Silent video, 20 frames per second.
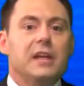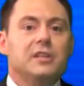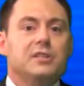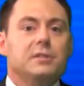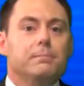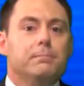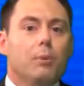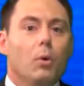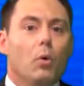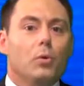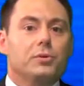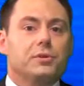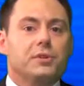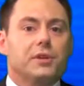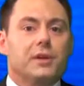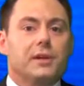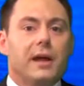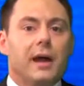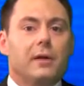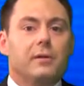It's important
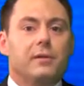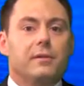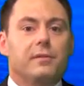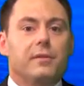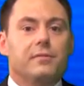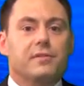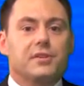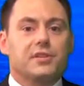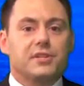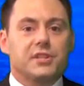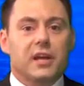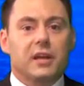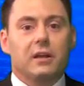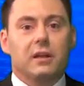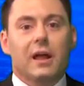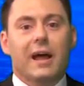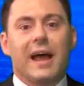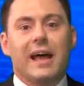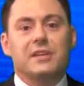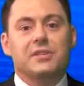to note that the
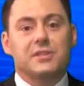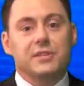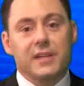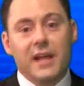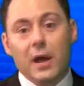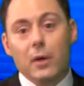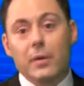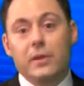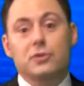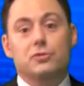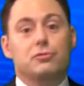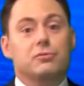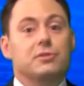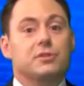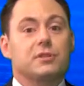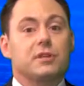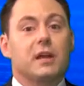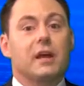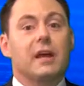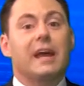settlor has no
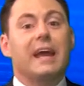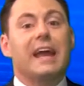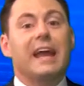interest